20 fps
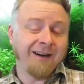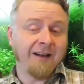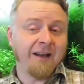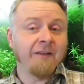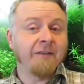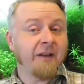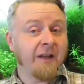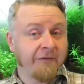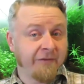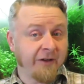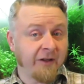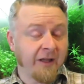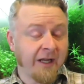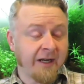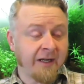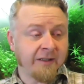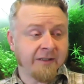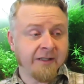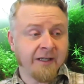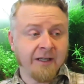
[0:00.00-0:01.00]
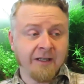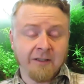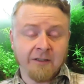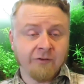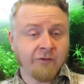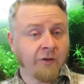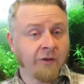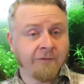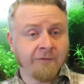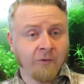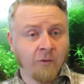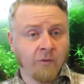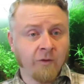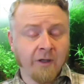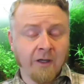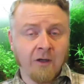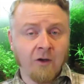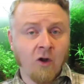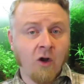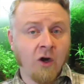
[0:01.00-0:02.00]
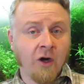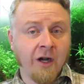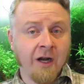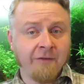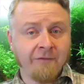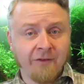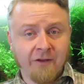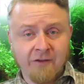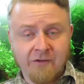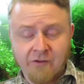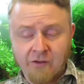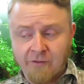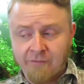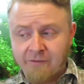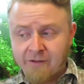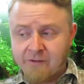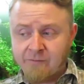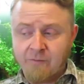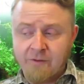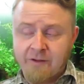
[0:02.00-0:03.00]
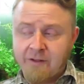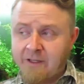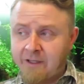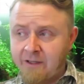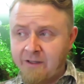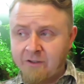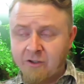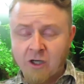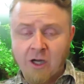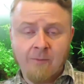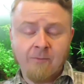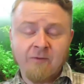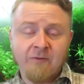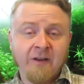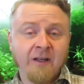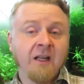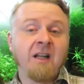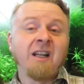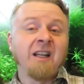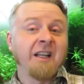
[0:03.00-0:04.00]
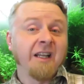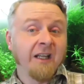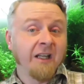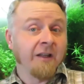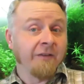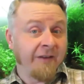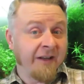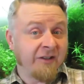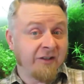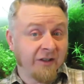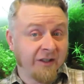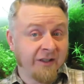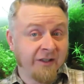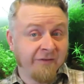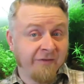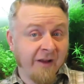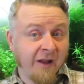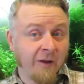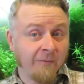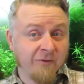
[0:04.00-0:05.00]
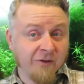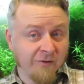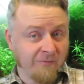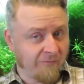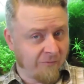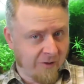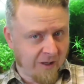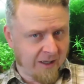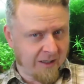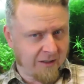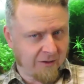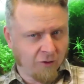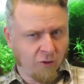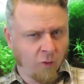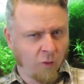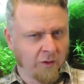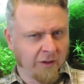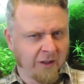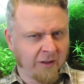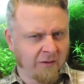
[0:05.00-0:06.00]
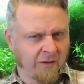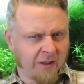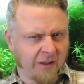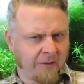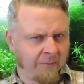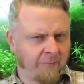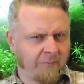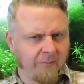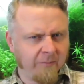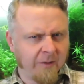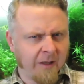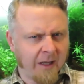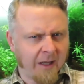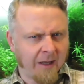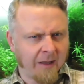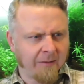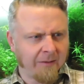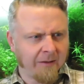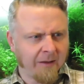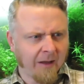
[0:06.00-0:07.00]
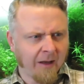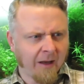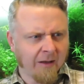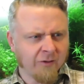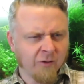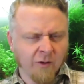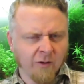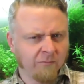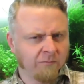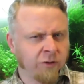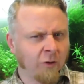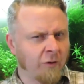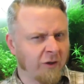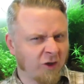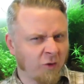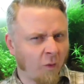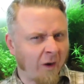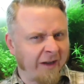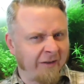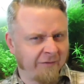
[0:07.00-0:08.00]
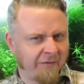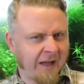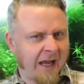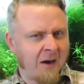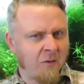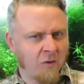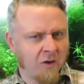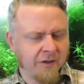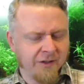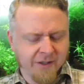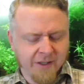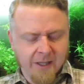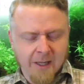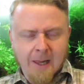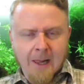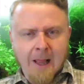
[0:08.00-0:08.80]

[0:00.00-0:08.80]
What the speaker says: And if you let it sort of float there long enough at the surface with the tops of it, it'll eventually develop some cool little sort of bluish white flowers.